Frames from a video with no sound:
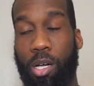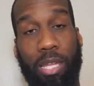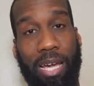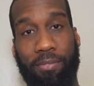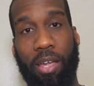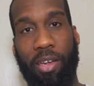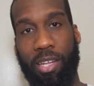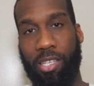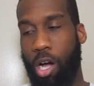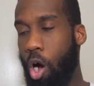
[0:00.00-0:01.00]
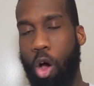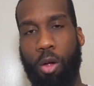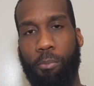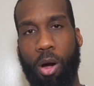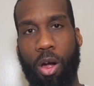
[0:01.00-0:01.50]
like, if they're in an
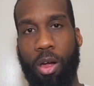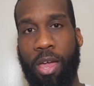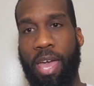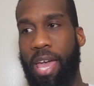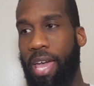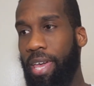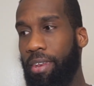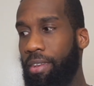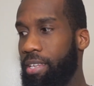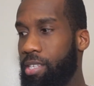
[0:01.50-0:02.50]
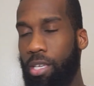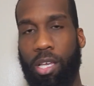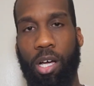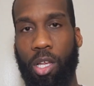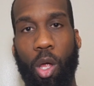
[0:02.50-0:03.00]
arm bar and it's
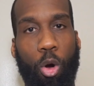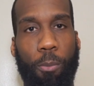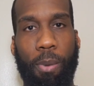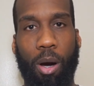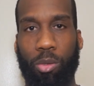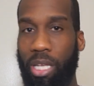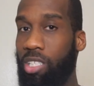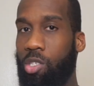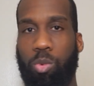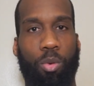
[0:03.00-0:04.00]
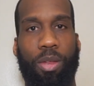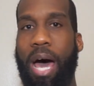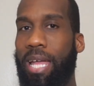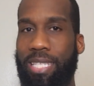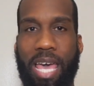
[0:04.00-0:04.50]
a lower belt, they just will
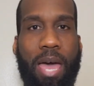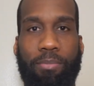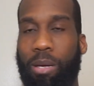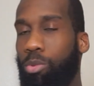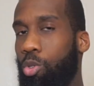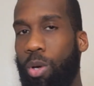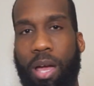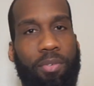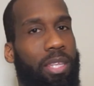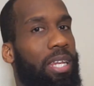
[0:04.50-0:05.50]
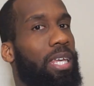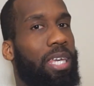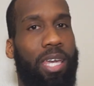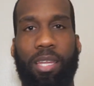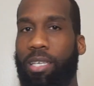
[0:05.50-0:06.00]
not tap. They will do everything they
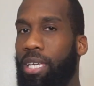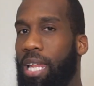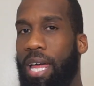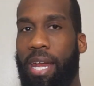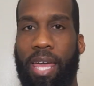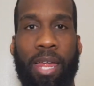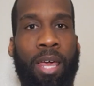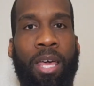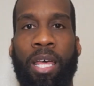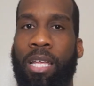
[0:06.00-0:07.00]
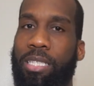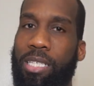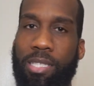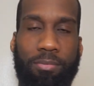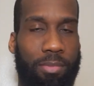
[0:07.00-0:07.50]
can to get out of that.
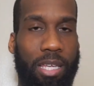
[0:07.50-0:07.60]
Just